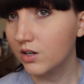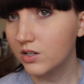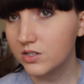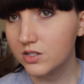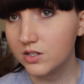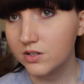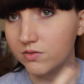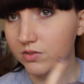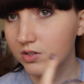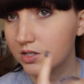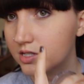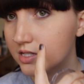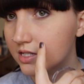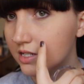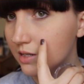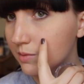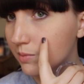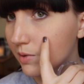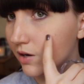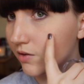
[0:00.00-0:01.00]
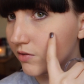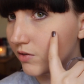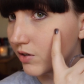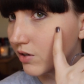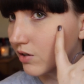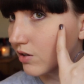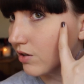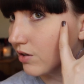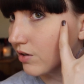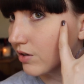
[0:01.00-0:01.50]
I don't know if you can see, but I've got
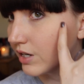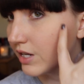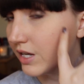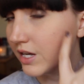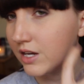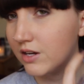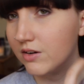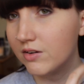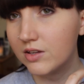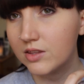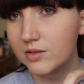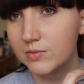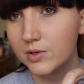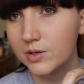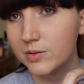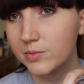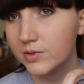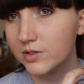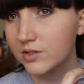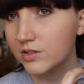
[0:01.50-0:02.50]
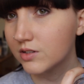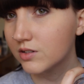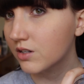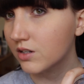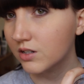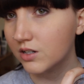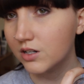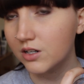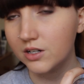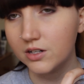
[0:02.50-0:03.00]
it along here at the moment. You
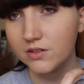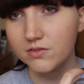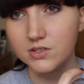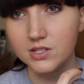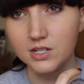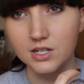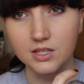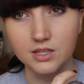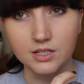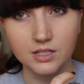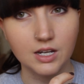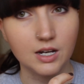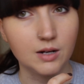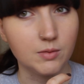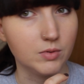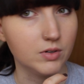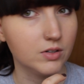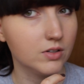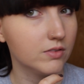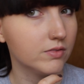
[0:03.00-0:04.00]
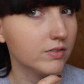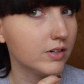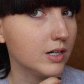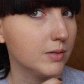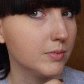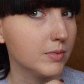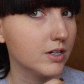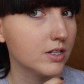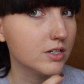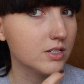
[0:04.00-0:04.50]
can kind of see it in the camera, not very
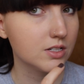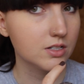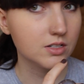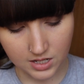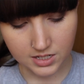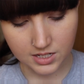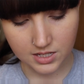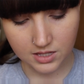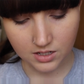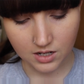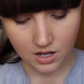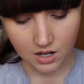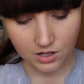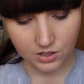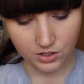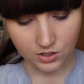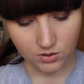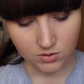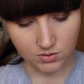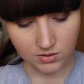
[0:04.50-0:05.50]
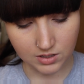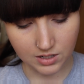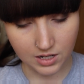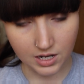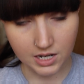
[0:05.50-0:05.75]
much. It's in the colour Golden